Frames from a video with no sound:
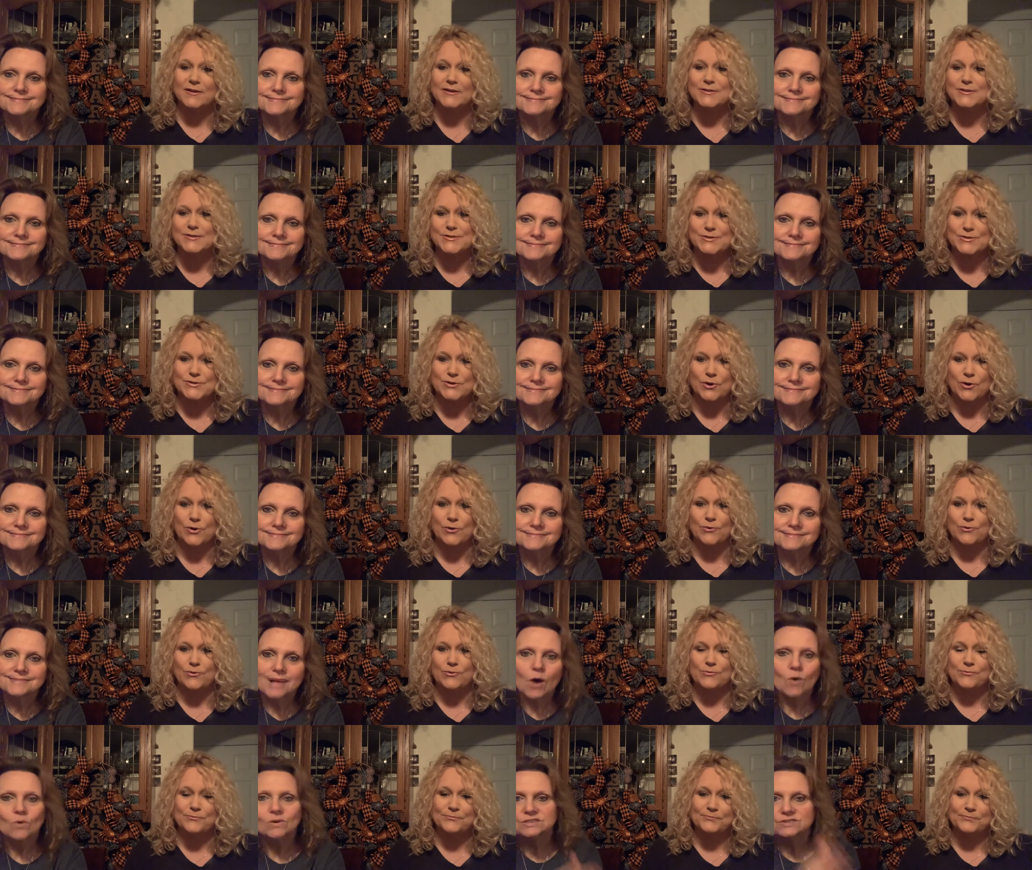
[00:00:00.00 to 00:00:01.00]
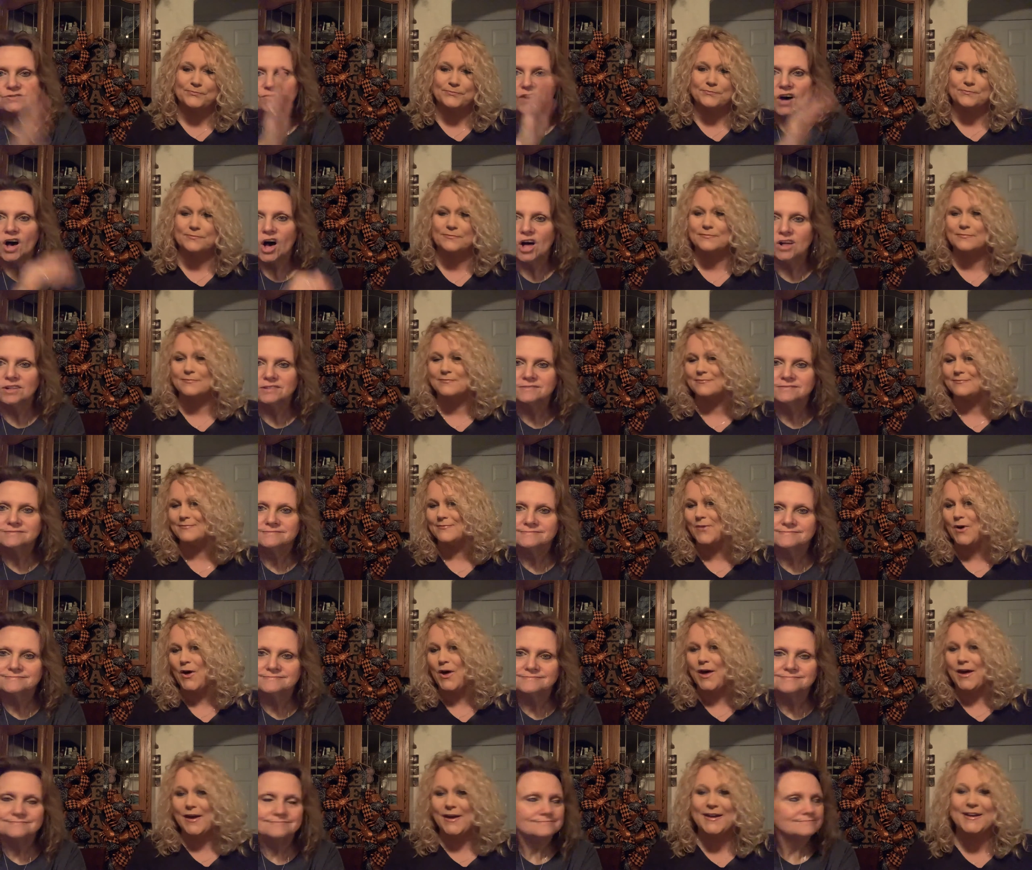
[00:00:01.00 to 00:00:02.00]
Speaker 1: so... Oh, it's fall.
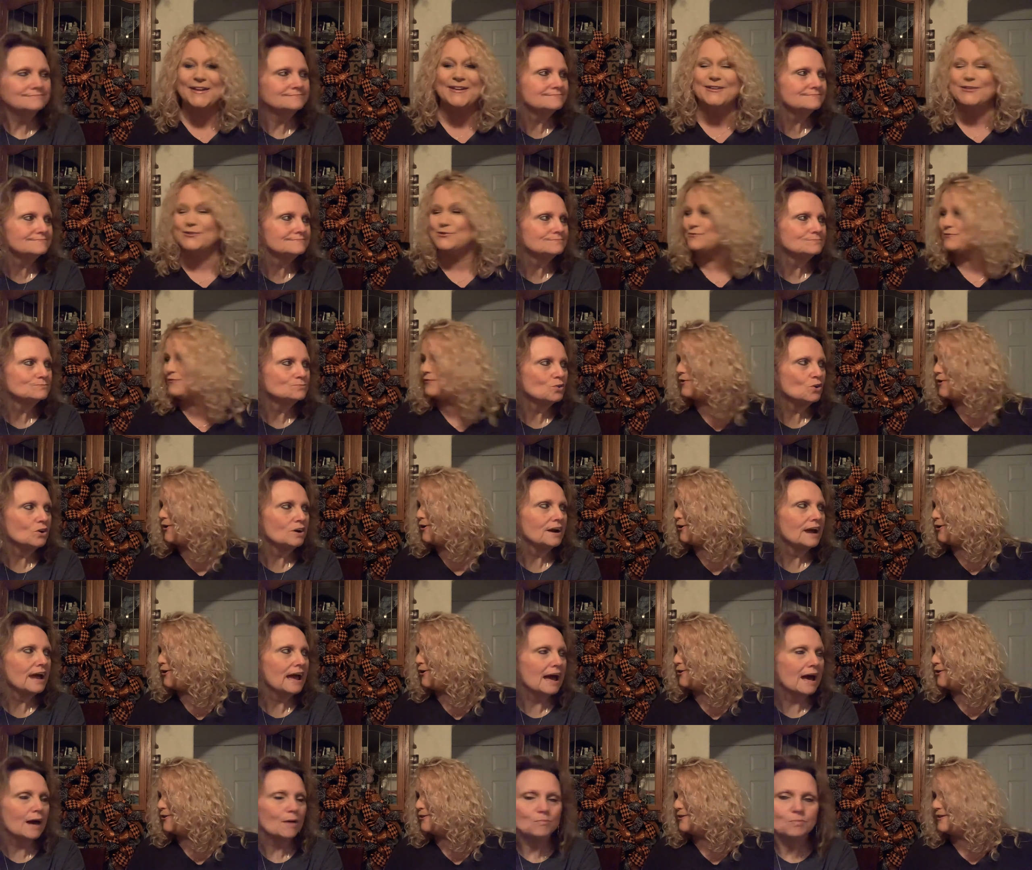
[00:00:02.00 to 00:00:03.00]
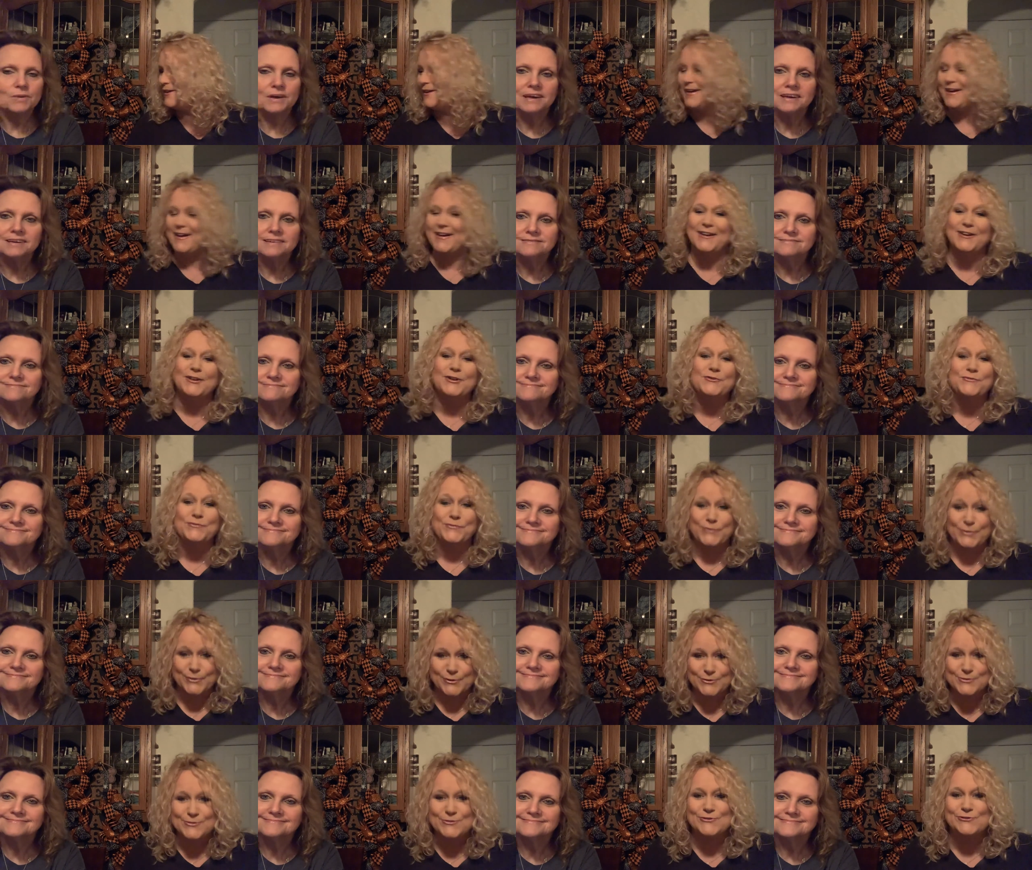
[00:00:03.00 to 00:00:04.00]
It is for fall. happy. And it
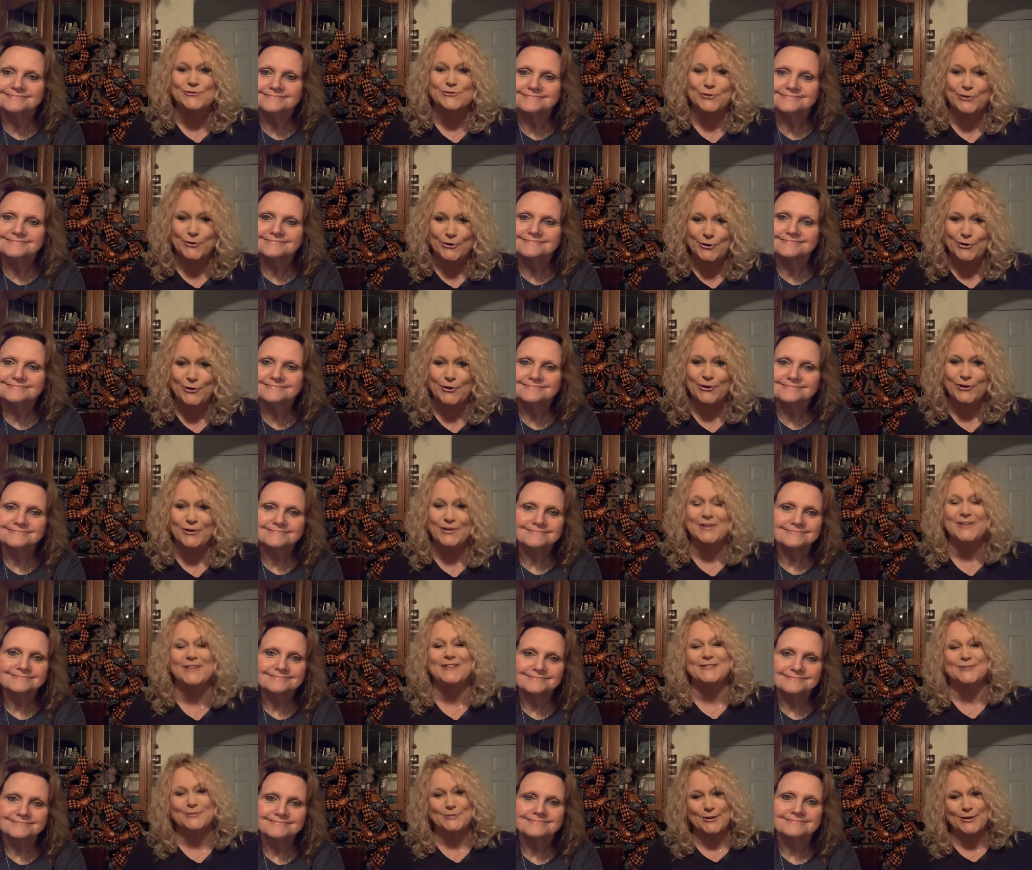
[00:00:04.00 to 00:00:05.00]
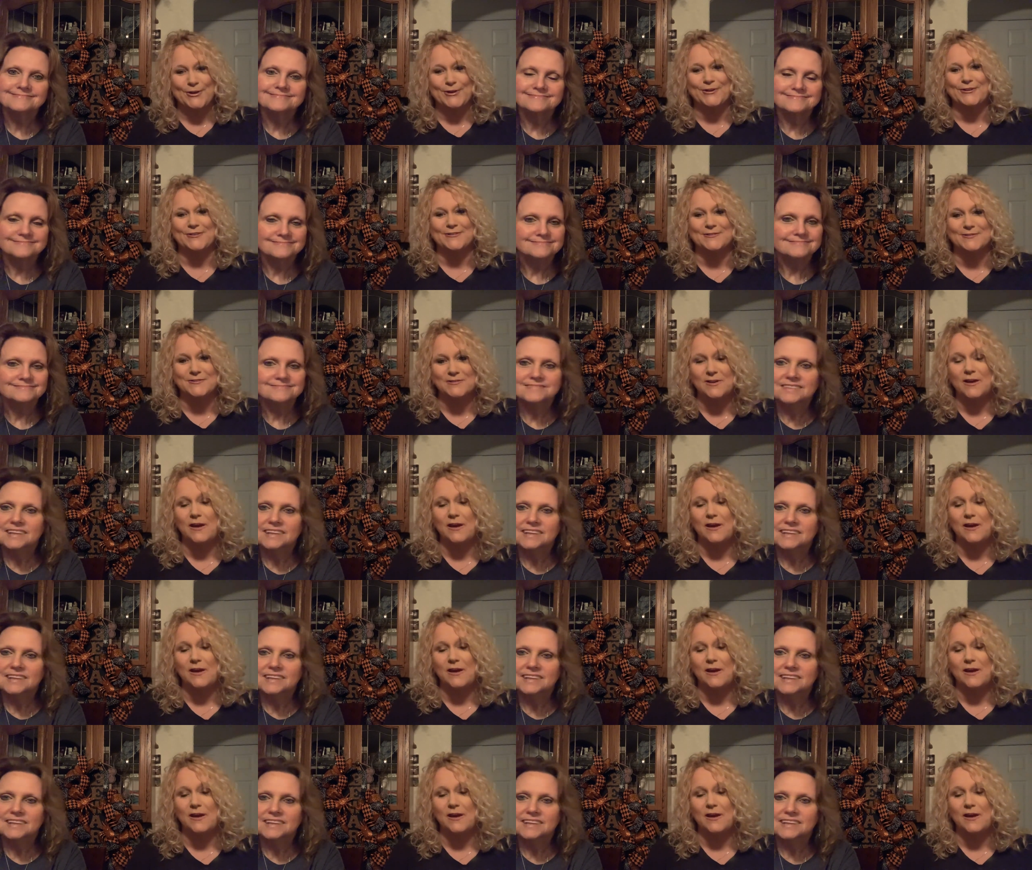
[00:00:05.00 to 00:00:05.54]
feels good. It does.